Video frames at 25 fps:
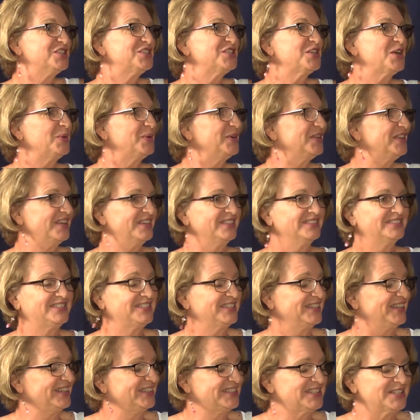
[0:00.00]
So
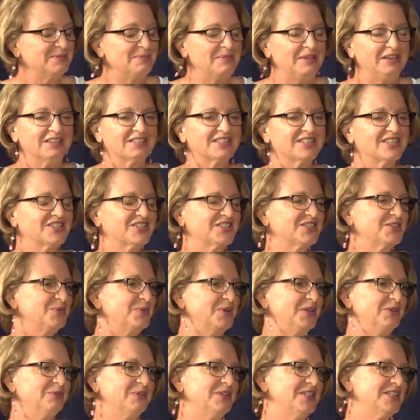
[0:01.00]
to me, it's just a
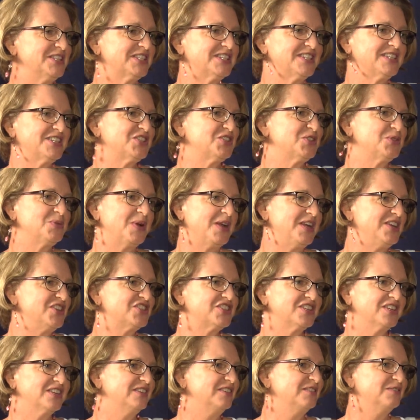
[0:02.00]
win-win
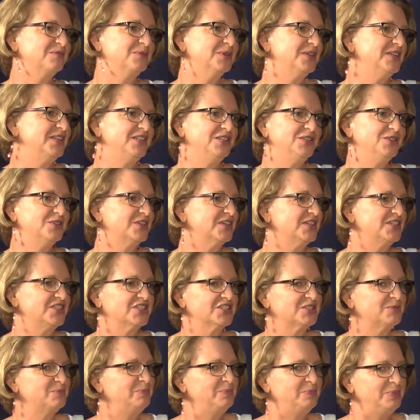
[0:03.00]
situation when you could
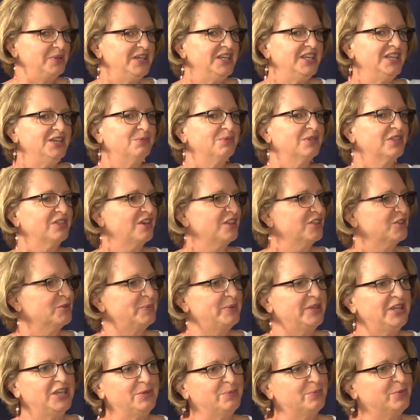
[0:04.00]
just be with other
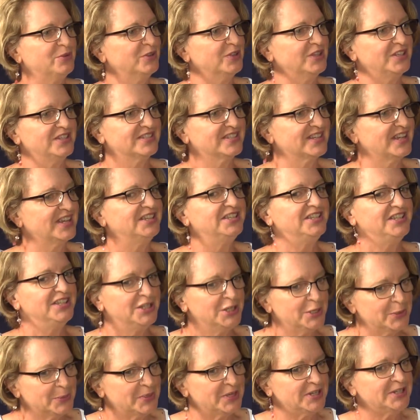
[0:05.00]
people and say, you
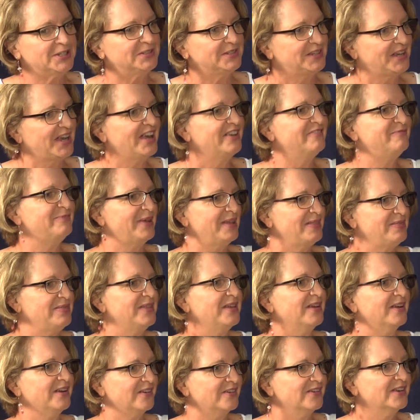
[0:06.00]
know what, I've been
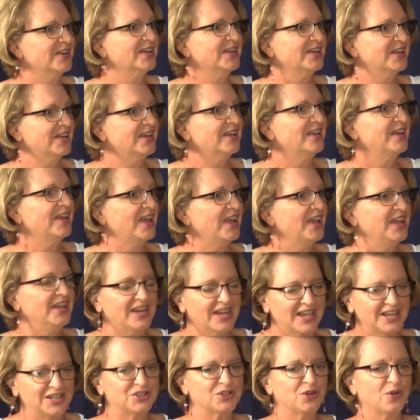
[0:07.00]
there, And
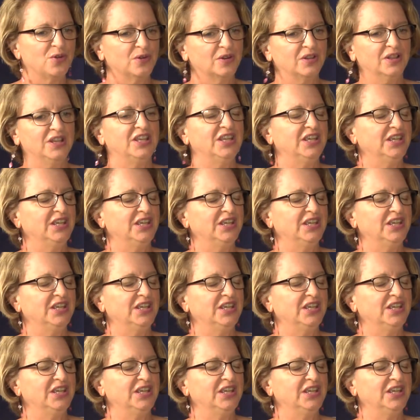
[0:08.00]
I don't